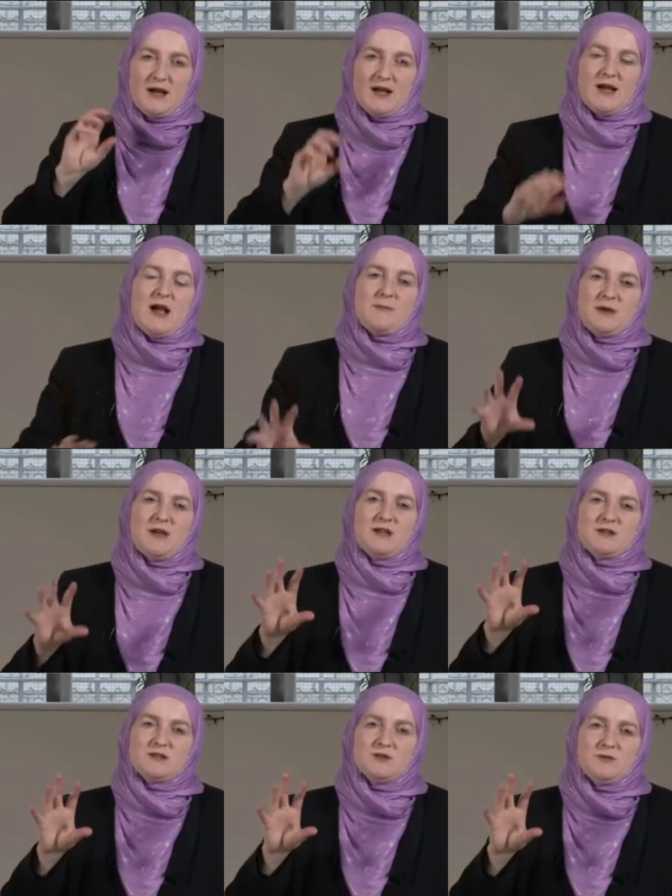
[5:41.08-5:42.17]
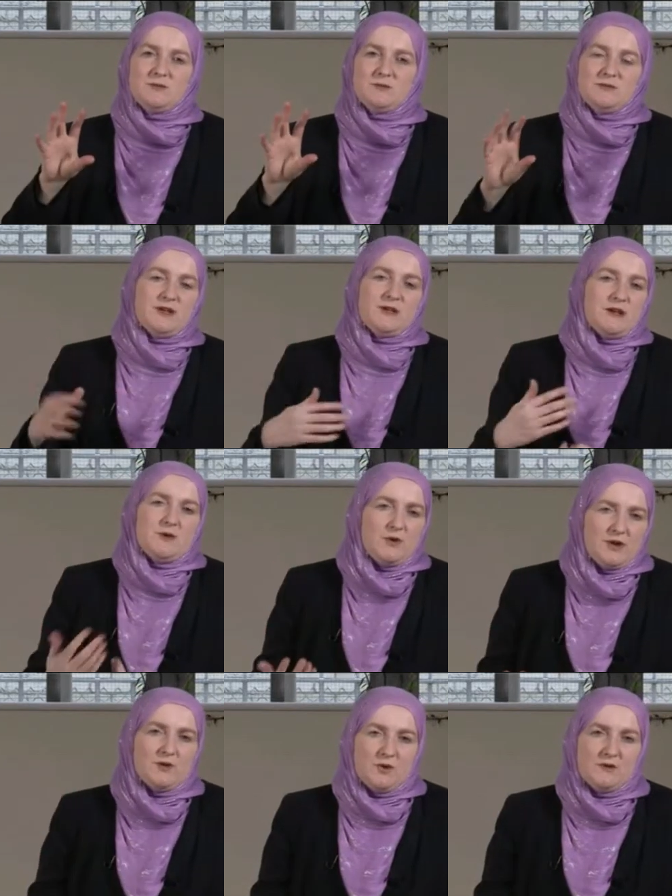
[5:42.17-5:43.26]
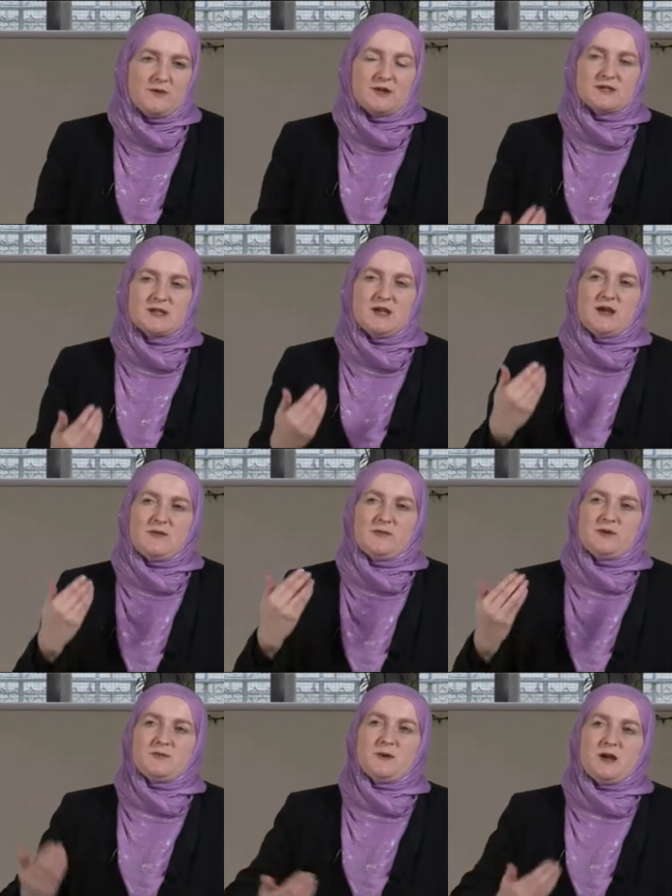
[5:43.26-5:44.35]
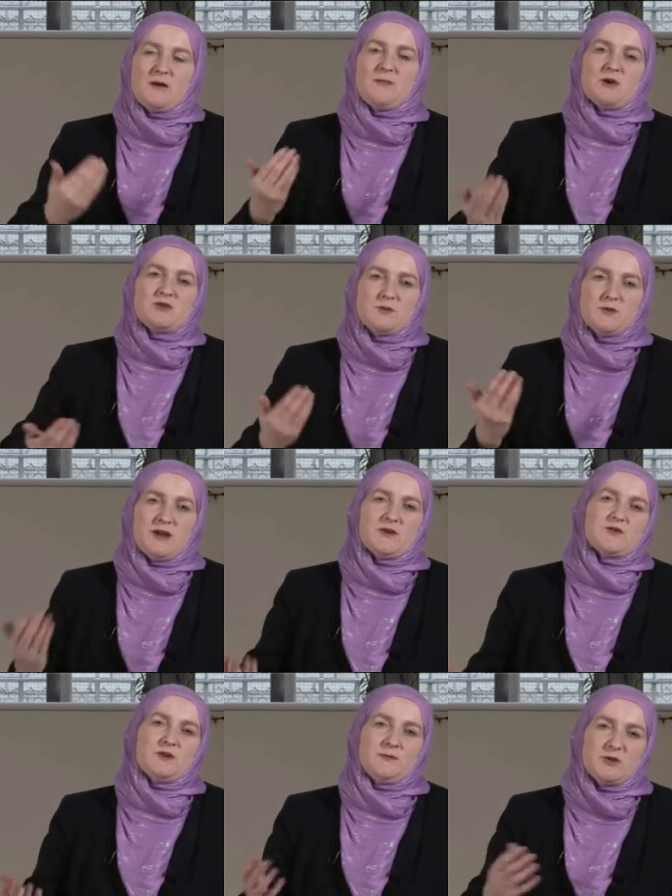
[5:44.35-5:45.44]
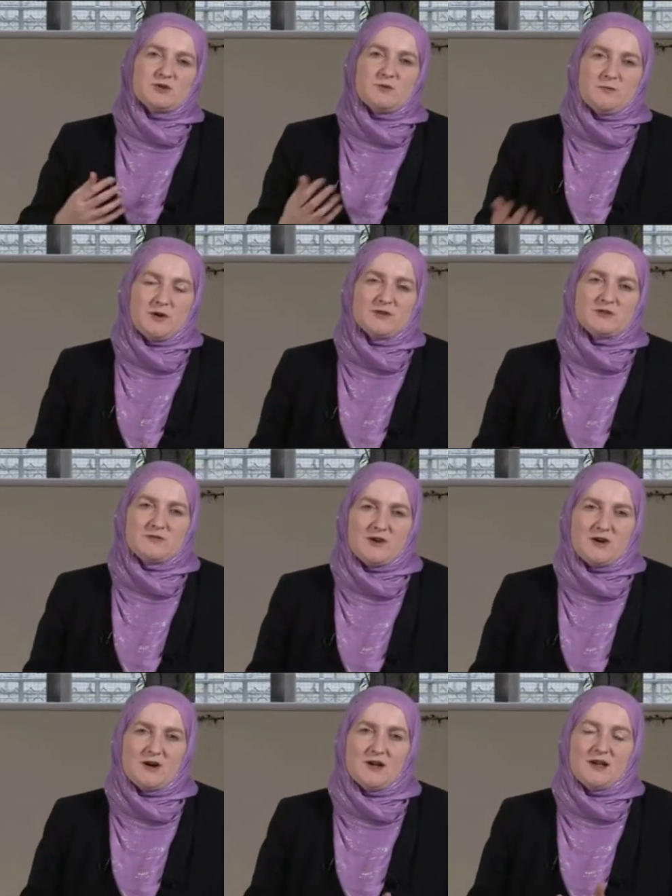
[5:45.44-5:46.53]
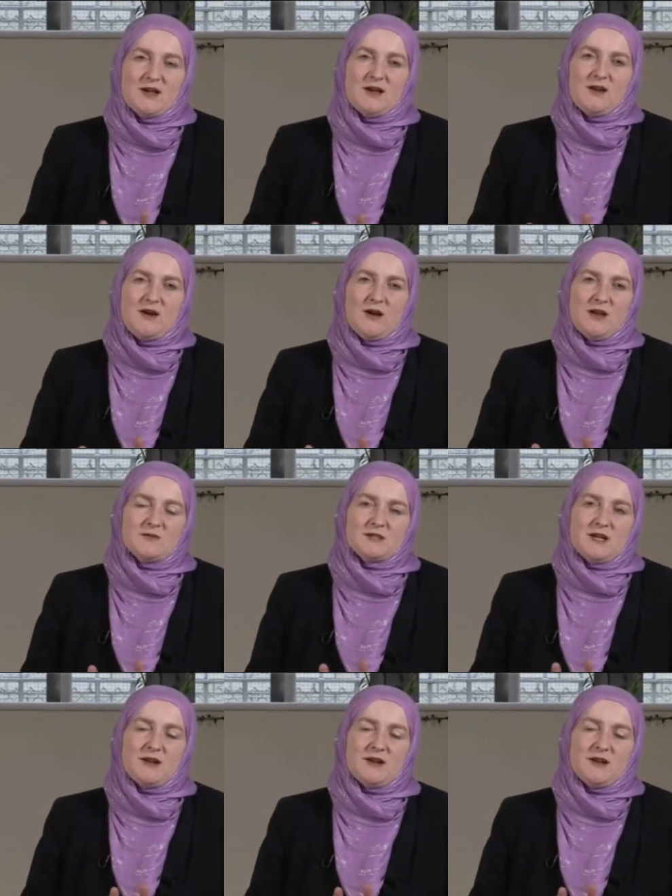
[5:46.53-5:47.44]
habit in all of us for it to become much more natural and much more part of our lives.